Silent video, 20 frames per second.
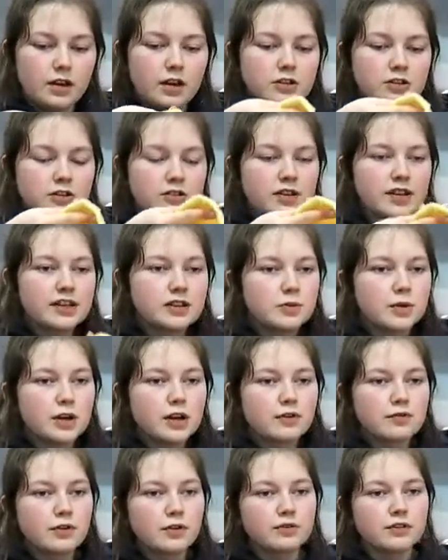So that's why I
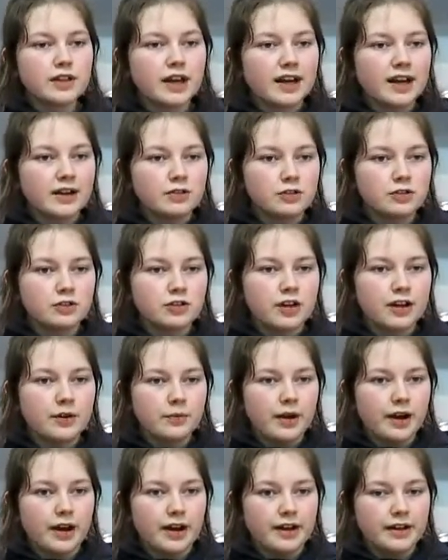rolled that out straight
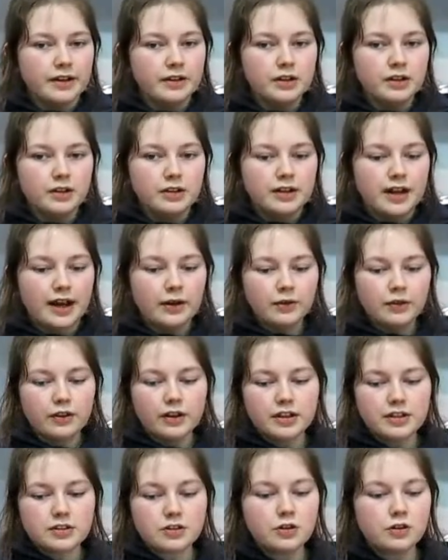away. Now that
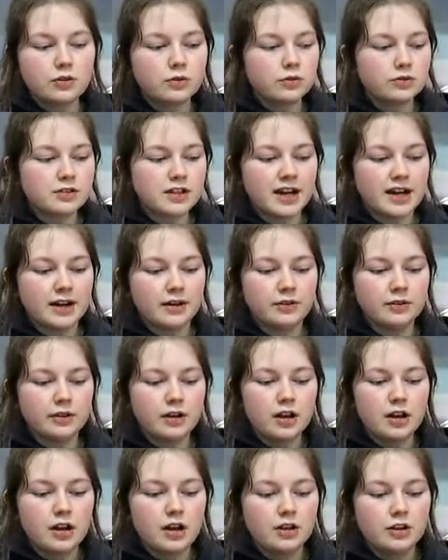it's cooled down,
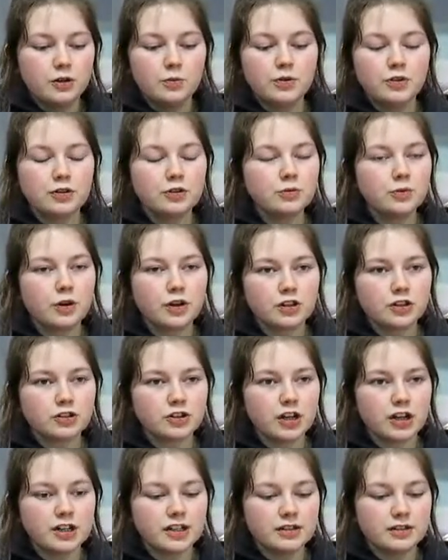you wouldn't want to
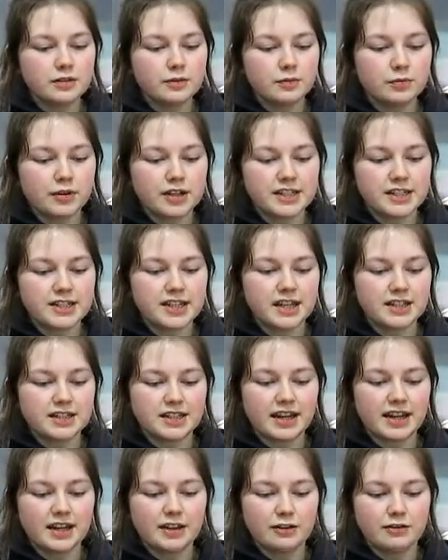try and press that
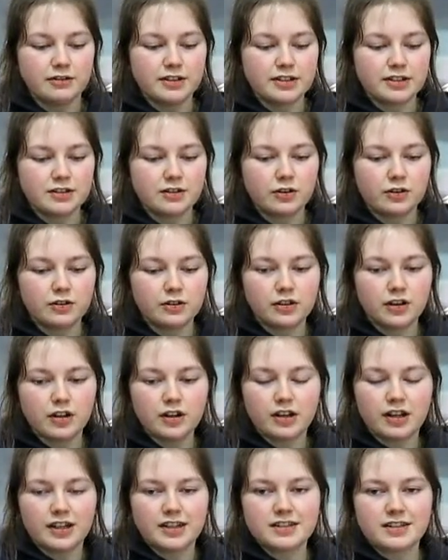together. It's gone,
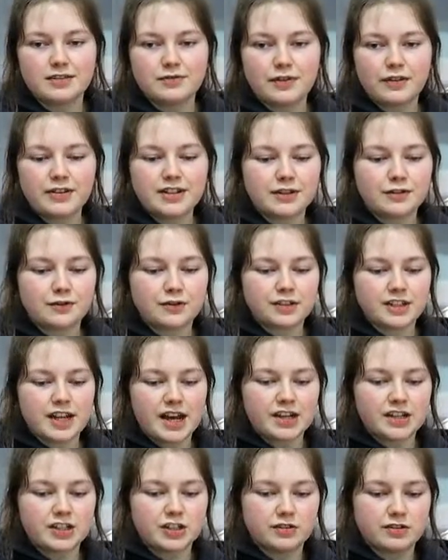like, it's a very different
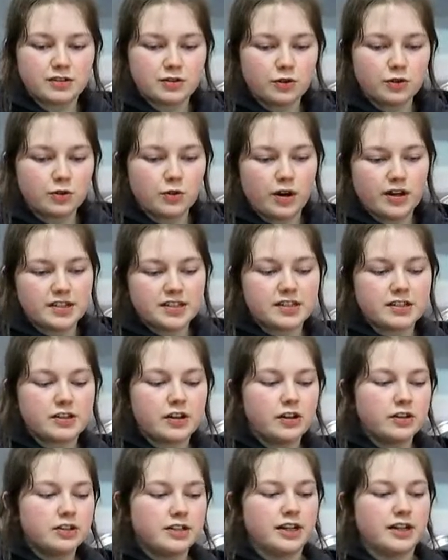texture. It's gone quite
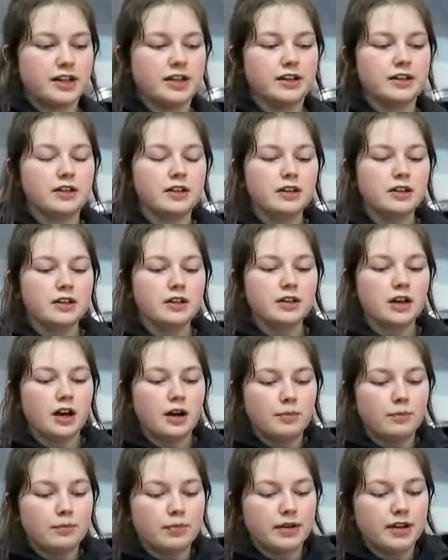sturdy,
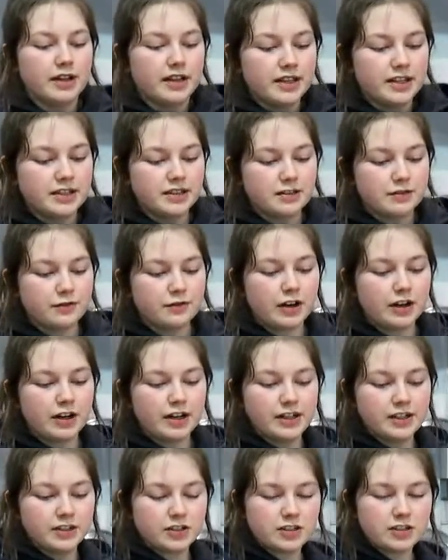but it is
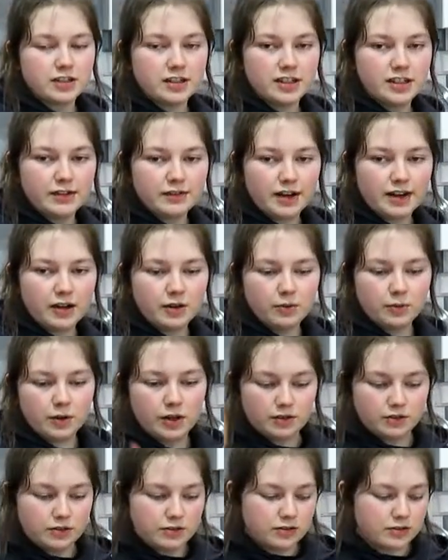fine just to leave out
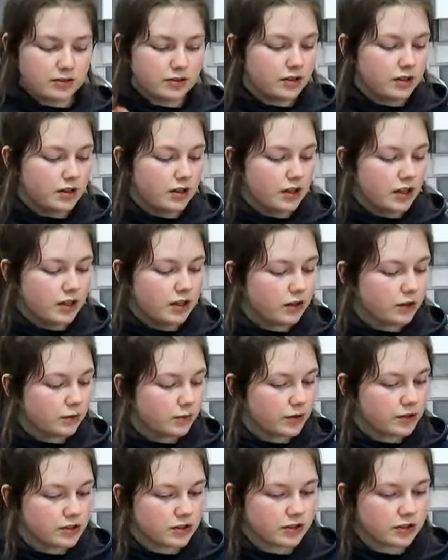whilst the other
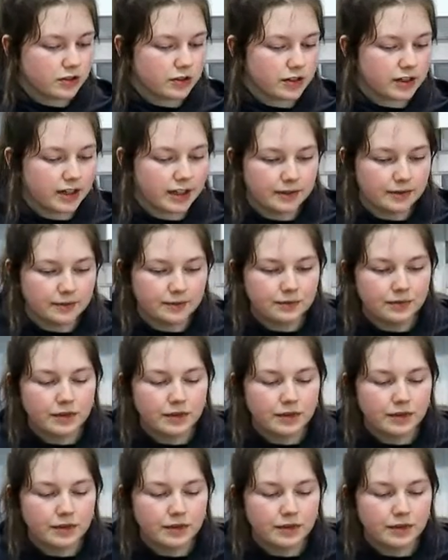ones are cooking.